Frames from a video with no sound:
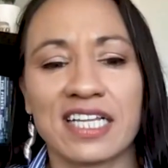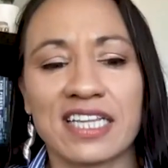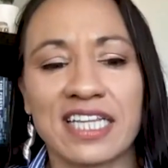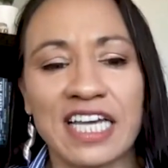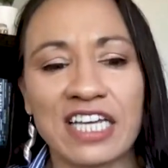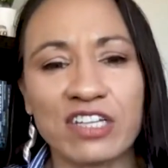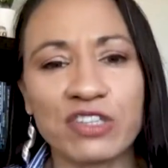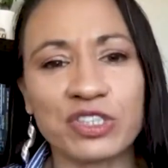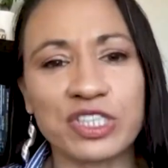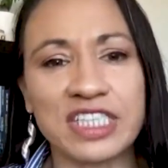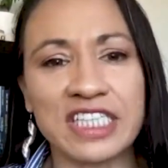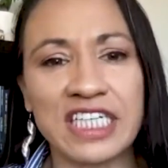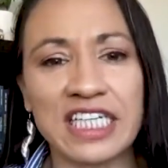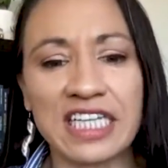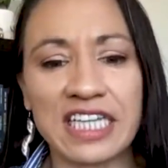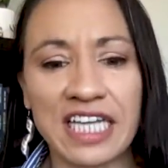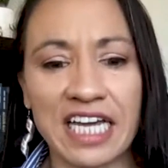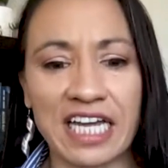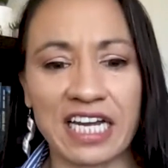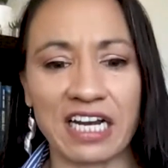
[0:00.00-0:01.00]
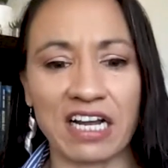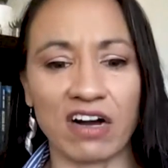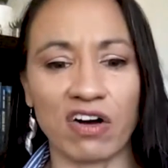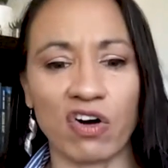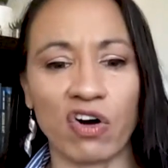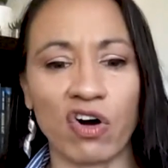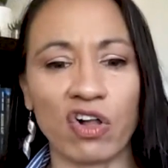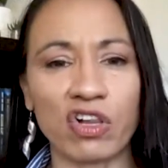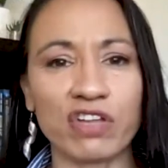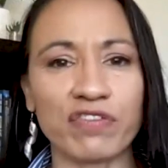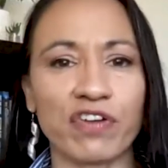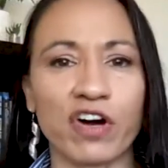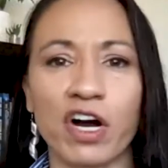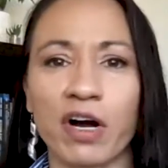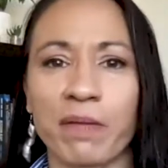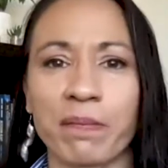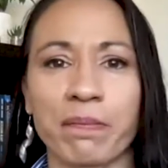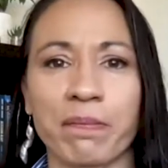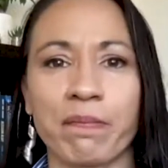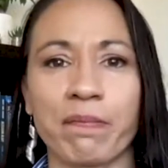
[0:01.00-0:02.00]
that you see that all of
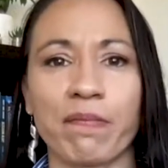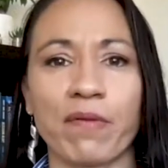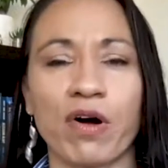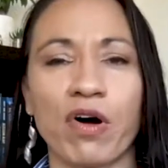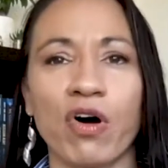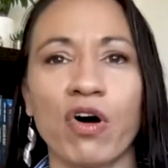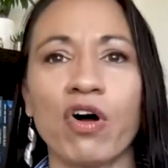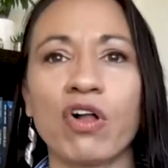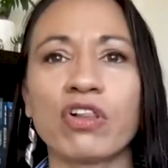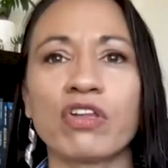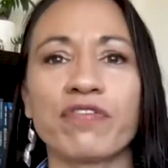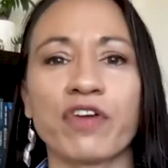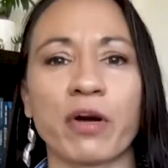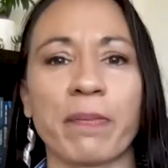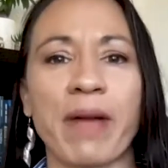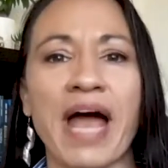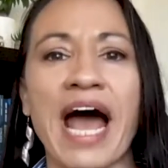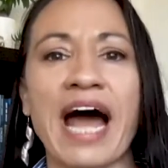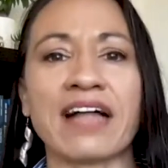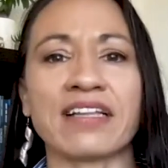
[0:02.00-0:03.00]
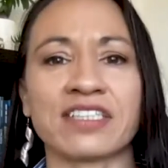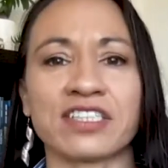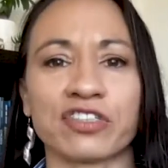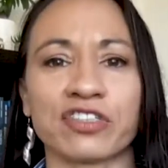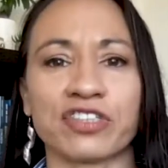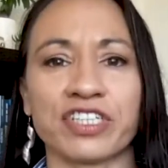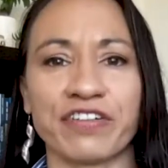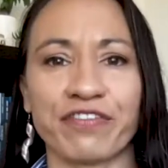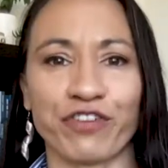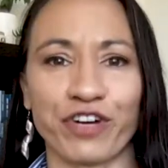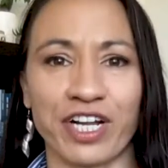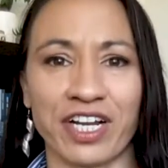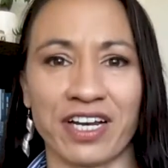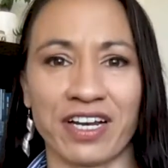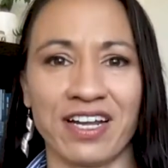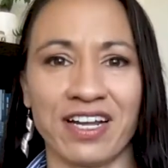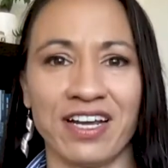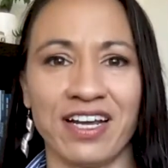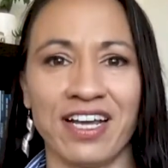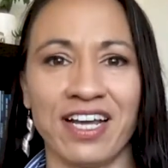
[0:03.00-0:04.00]
our all of our paths are different
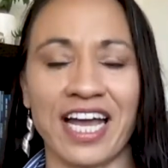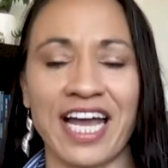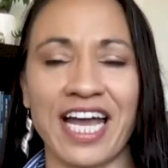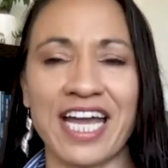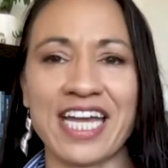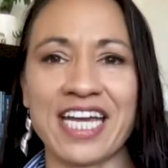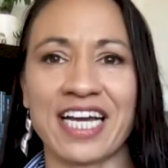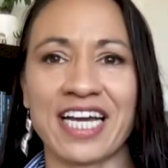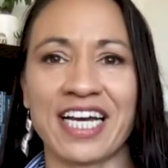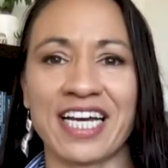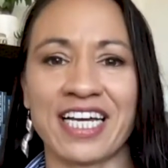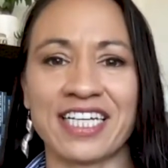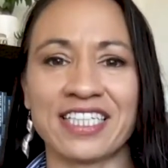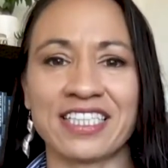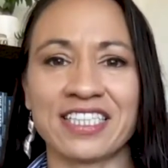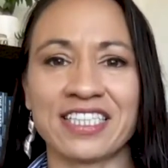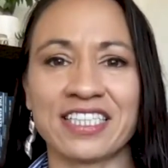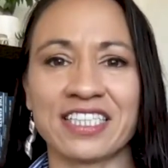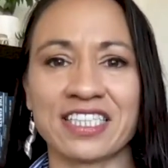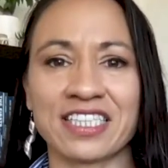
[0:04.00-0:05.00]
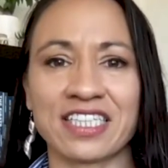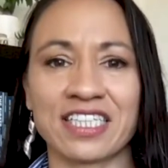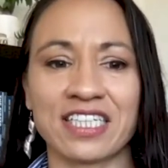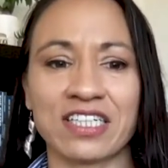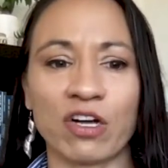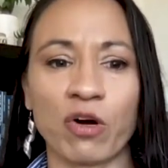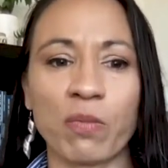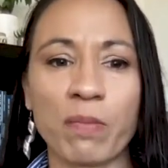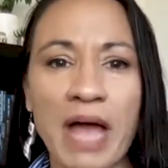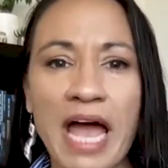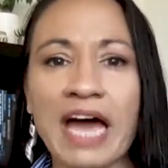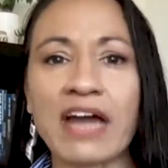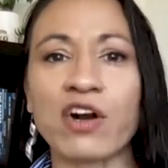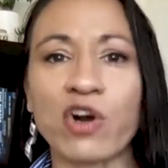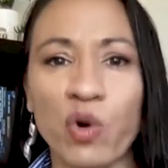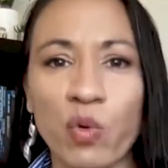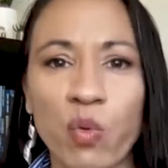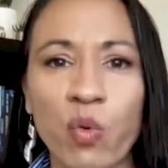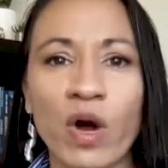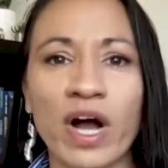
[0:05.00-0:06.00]
and no
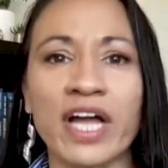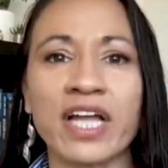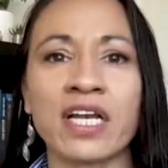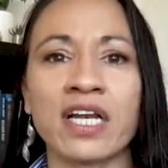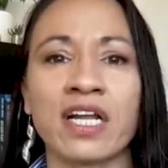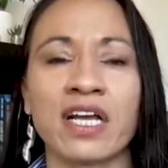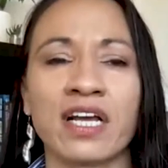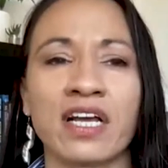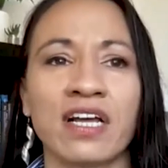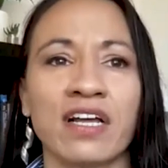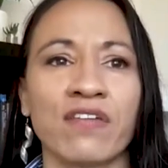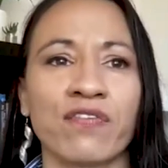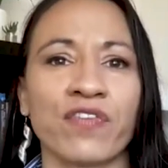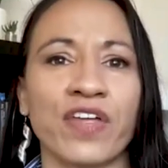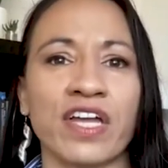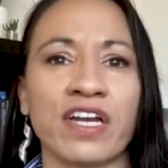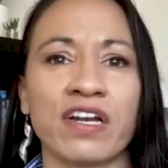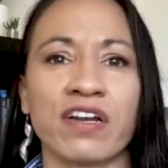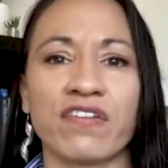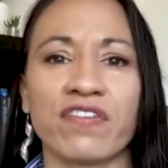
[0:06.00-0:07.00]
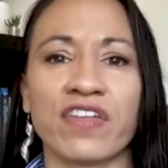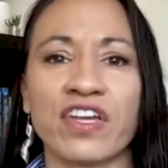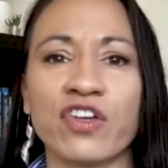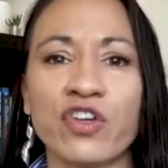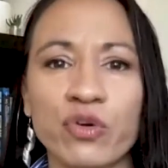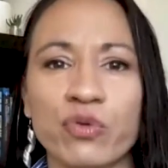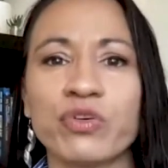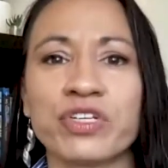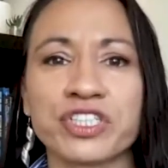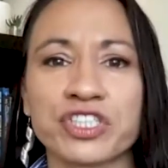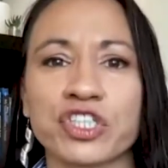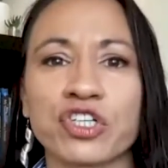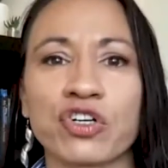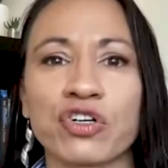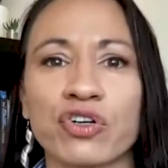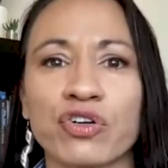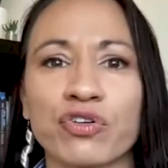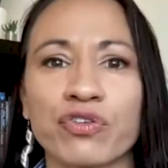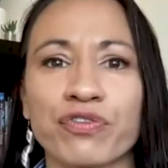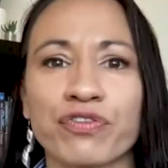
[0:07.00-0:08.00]
matter what that that you
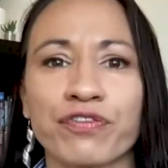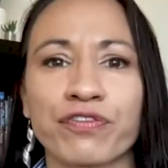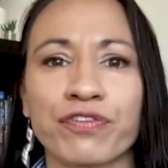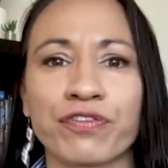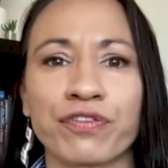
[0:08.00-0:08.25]
deserve